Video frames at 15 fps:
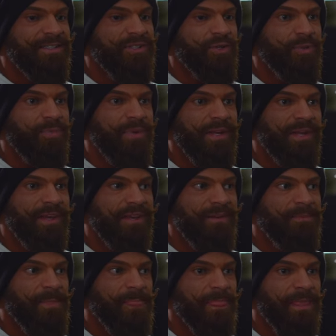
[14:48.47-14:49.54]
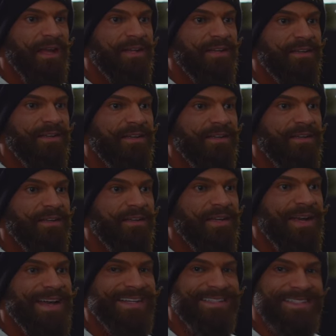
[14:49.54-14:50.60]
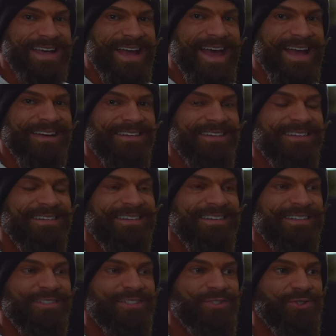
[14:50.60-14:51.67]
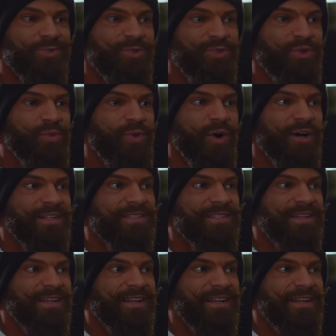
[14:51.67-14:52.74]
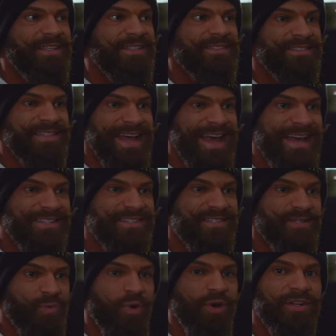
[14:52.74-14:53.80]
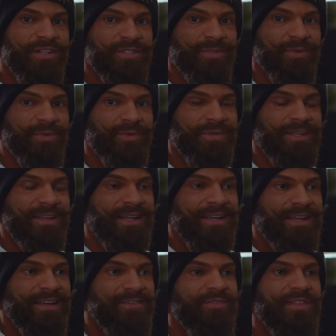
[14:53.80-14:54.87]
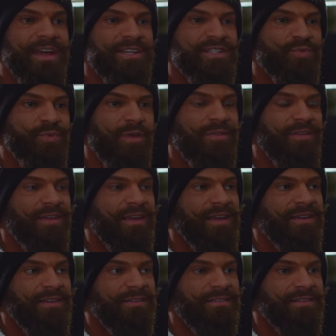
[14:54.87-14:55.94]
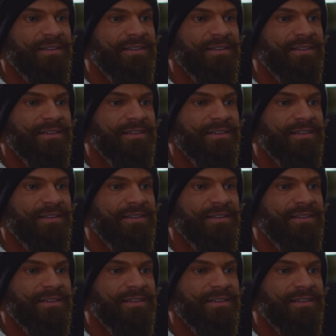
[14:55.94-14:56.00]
to be a dad, to do what dads want to do. If there's one thing